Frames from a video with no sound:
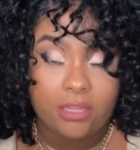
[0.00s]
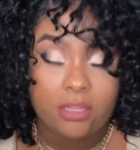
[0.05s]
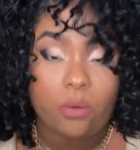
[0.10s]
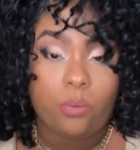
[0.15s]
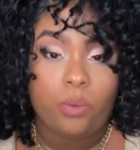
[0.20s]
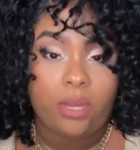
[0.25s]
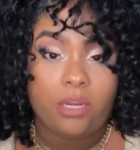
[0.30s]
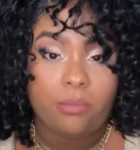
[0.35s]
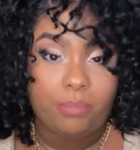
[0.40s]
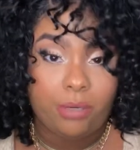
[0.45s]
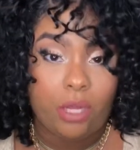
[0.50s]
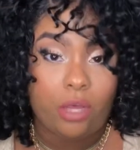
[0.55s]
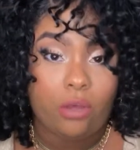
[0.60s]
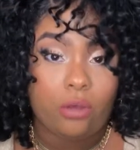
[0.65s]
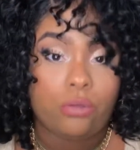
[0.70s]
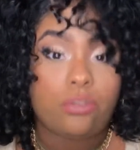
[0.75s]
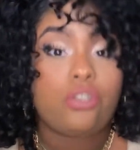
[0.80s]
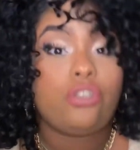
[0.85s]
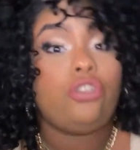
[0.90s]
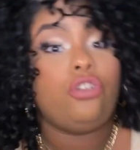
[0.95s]
The wind
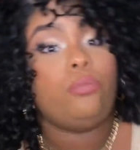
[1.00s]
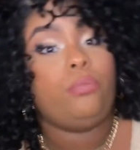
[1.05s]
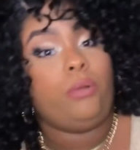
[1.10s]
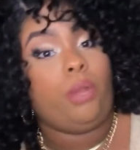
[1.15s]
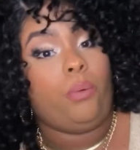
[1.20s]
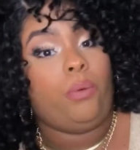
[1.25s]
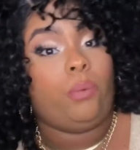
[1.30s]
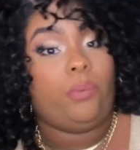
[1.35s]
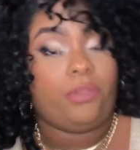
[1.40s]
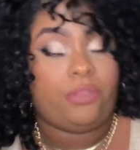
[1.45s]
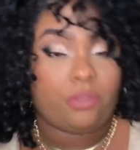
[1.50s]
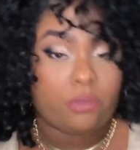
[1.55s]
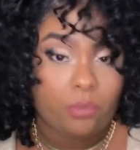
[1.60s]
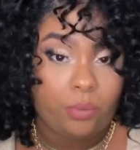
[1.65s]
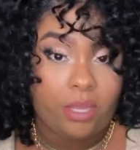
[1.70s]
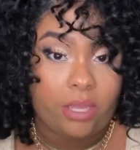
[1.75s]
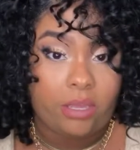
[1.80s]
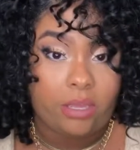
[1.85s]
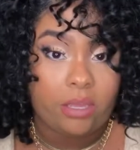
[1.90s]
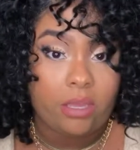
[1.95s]
blows, you blowing with the
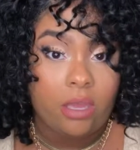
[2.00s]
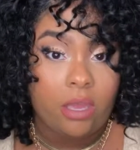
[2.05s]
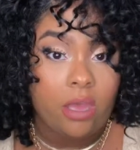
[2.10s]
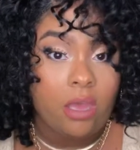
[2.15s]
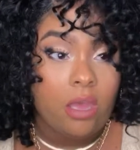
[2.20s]
wig.